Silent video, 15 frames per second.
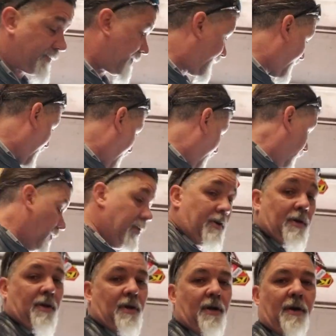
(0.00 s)
now,
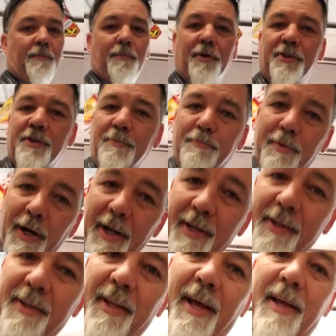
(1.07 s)
but the
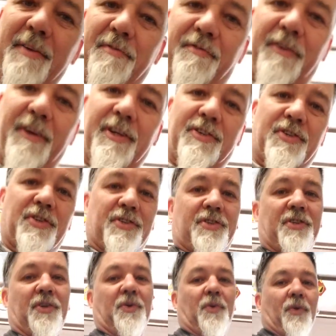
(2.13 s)
brake light feature
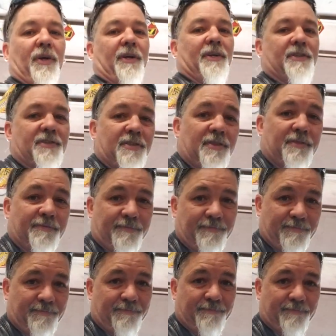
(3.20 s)
still works.
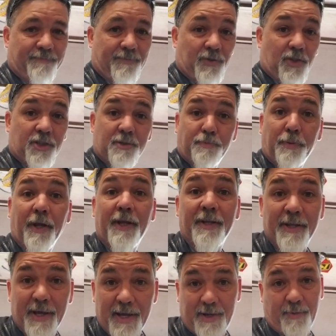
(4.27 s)
So explain
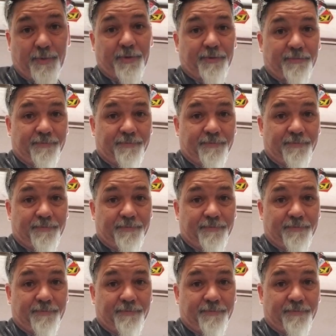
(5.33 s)
that one.